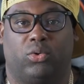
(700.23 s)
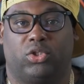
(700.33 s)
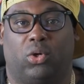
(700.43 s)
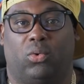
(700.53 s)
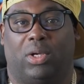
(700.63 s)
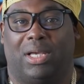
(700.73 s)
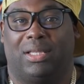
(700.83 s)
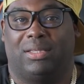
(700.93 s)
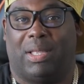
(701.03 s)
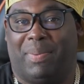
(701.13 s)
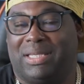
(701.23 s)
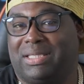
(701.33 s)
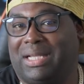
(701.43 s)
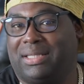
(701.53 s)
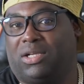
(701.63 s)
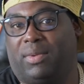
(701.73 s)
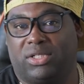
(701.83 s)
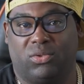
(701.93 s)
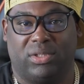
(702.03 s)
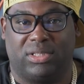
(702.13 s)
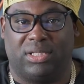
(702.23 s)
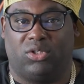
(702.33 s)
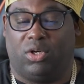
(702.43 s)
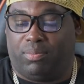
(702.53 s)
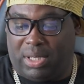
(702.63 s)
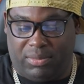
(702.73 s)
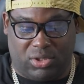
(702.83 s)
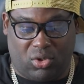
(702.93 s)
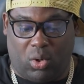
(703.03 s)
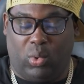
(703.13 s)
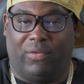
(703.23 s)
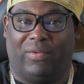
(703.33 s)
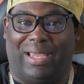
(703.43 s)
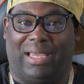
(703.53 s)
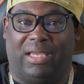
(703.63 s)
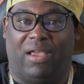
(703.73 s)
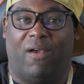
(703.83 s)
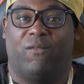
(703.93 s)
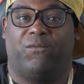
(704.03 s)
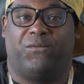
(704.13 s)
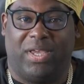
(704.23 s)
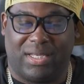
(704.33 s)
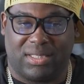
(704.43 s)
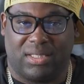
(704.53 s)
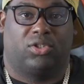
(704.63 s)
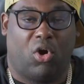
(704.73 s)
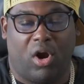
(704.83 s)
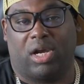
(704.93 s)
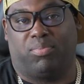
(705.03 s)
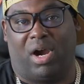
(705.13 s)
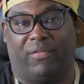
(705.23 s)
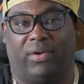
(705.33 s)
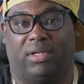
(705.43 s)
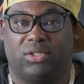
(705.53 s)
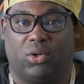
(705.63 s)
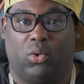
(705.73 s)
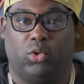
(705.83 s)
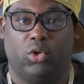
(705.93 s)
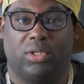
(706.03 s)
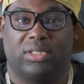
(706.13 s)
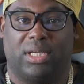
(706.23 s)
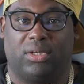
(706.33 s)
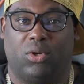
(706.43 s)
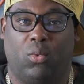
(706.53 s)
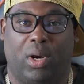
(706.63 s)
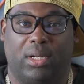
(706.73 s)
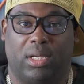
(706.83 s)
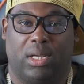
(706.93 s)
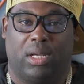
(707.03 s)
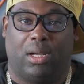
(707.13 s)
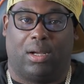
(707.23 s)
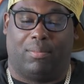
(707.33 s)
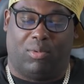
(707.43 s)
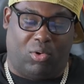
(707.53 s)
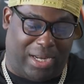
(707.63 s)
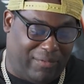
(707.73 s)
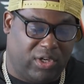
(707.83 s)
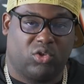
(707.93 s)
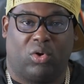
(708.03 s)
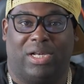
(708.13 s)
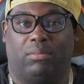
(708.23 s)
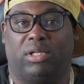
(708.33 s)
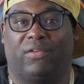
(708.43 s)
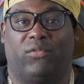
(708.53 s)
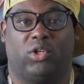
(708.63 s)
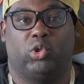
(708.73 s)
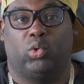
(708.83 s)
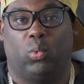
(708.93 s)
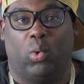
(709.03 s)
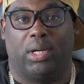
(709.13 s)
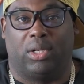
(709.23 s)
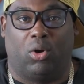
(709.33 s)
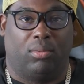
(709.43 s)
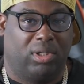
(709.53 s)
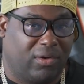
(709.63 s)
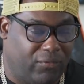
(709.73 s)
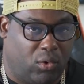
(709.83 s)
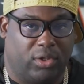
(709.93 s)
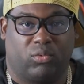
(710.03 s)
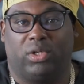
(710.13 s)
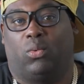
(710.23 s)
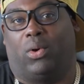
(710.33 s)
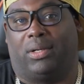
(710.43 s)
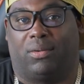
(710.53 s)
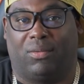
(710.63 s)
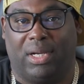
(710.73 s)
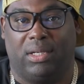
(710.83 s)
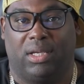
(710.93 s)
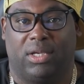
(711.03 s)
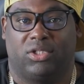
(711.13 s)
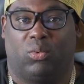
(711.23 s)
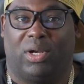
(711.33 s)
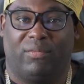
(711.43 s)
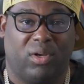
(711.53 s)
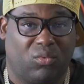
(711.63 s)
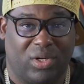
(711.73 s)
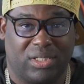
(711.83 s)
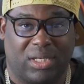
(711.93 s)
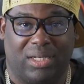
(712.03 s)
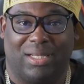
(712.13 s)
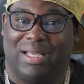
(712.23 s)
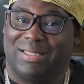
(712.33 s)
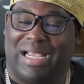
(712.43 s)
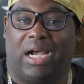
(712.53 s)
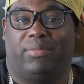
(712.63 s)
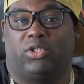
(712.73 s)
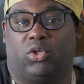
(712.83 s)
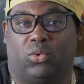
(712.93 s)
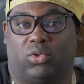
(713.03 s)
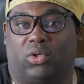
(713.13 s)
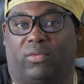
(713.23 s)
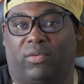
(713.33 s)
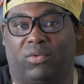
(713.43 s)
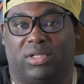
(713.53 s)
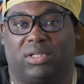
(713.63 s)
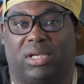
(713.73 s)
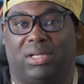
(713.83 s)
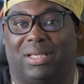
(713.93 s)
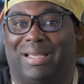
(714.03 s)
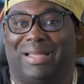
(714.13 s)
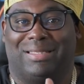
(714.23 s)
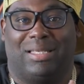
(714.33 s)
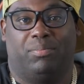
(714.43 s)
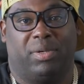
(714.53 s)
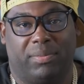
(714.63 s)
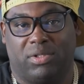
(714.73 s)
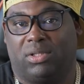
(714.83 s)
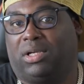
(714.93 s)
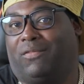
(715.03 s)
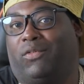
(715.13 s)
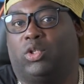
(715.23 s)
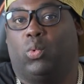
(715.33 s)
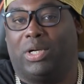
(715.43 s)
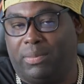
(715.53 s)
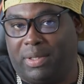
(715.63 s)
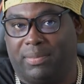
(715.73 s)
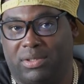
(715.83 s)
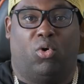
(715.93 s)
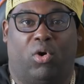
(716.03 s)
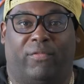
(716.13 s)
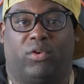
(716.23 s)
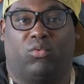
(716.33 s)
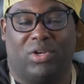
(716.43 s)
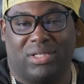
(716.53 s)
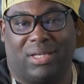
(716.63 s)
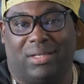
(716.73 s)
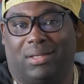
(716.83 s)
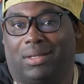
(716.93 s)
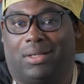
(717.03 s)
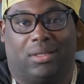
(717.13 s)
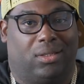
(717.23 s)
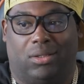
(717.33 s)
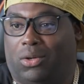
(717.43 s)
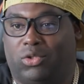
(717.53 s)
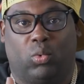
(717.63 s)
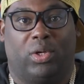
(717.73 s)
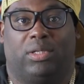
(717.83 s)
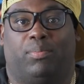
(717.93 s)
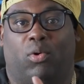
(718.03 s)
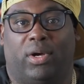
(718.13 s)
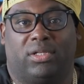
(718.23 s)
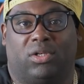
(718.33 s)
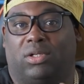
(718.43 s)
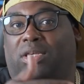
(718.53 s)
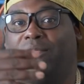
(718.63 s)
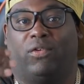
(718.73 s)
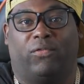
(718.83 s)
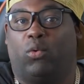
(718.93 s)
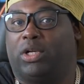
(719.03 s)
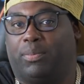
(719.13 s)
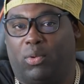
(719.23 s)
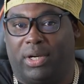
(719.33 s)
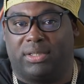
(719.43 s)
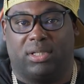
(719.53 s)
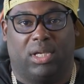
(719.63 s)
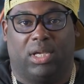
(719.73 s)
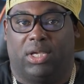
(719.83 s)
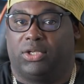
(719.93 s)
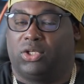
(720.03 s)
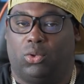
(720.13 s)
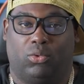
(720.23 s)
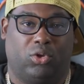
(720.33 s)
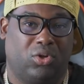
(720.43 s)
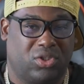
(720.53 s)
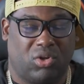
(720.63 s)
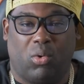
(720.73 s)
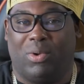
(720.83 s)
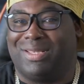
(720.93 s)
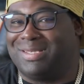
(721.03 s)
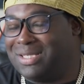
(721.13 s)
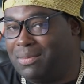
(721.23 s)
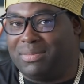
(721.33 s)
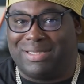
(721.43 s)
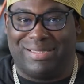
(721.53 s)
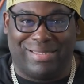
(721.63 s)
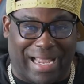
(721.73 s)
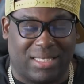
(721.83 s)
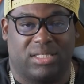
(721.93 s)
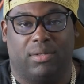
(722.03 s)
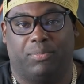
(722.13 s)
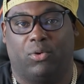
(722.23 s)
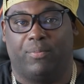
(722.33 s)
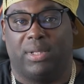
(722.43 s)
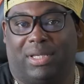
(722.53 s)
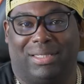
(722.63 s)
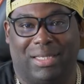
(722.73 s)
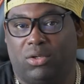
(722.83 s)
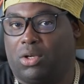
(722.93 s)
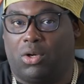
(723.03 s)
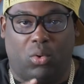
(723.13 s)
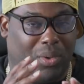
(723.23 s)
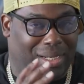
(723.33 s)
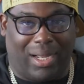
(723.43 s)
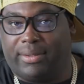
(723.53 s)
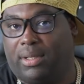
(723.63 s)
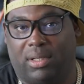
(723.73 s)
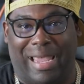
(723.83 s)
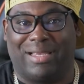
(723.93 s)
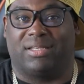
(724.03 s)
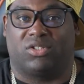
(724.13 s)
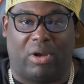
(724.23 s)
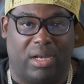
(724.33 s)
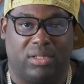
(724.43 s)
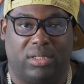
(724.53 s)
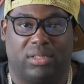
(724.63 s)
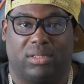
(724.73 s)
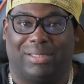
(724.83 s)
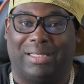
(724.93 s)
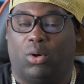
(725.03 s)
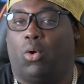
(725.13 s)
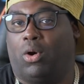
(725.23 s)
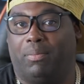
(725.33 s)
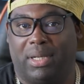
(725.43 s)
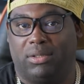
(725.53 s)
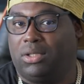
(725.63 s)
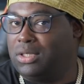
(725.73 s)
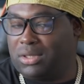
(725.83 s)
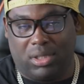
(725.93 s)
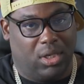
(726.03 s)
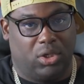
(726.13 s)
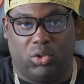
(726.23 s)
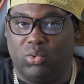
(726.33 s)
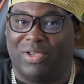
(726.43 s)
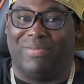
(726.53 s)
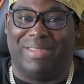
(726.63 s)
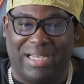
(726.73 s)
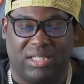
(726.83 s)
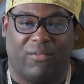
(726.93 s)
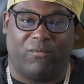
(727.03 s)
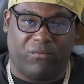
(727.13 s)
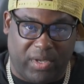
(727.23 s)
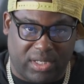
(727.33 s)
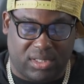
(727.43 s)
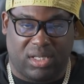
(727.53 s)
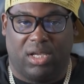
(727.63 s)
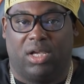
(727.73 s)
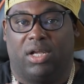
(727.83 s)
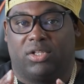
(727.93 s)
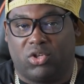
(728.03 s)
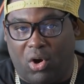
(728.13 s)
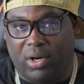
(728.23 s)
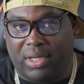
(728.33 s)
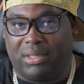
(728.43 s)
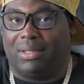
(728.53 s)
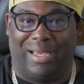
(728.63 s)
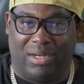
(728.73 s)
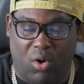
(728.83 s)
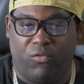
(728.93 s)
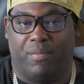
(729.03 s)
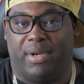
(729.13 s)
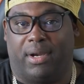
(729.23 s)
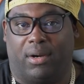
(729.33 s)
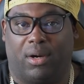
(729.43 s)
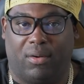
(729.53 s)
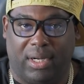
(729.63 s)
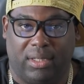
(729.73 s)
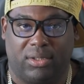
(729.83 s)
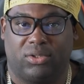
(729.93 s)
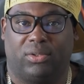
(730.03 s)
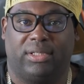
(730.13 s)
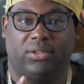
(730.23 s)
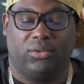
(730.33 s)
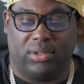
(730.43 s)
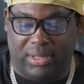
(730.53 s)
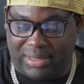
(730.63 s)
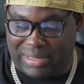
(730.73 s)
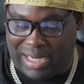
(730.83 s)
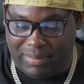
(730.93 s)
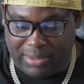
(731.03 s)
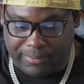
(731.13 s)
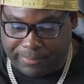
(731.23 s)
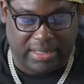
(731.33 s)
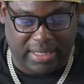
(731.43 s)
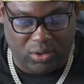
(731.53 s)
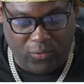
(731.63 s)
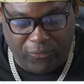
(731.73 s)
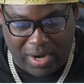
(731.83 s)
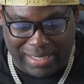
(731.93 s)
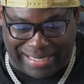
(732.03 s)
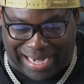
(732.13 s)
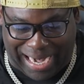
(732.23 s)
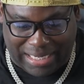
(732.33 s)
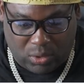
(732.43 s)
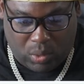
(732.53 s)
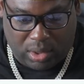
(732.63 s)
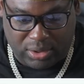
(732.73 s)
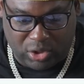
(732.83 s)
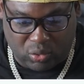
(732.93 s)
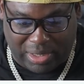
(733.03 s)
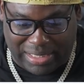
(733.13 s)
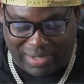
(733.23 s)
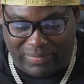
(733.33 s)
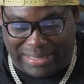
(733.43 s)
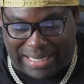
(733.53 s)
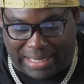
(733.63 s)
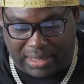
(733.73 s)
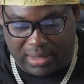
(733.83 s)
So the best thing I tell my students is you can probably start with a fixed target profit. So you can say, you know what? On every trade, I'm looking for a 2-to-1, or I'm looking for a 3-to-1, right? So whatever you're risking times two. So if you're risking 10 pips, you're looking for 20 pips. Or if you're risking 20 points, you're looking for 40 points. So you can start with something that simple, and then you could go with other exit strategies later on. But you could just use a nice fixed target and go from there. All right. So let's go to the next comment. Can you find a high quality trade every day?